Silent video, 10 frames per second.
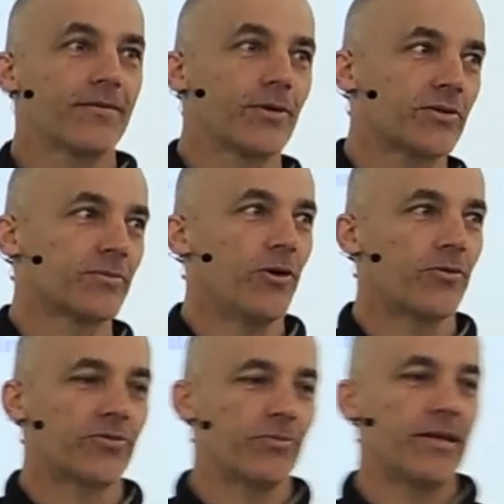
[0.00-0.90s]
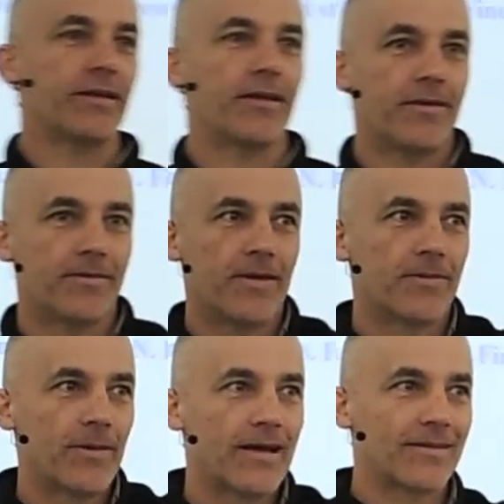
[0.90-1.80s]
we got some old cement yeah,
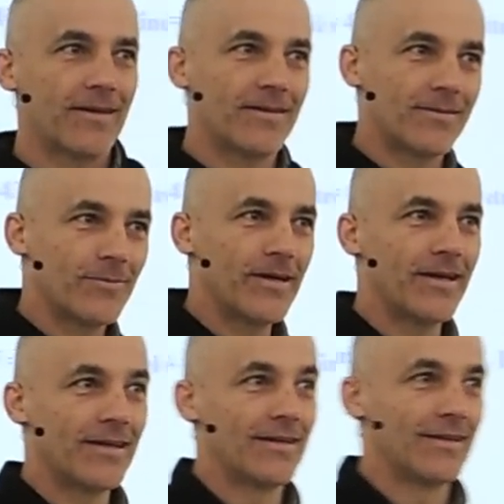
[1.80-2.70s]
down the back there somewhere.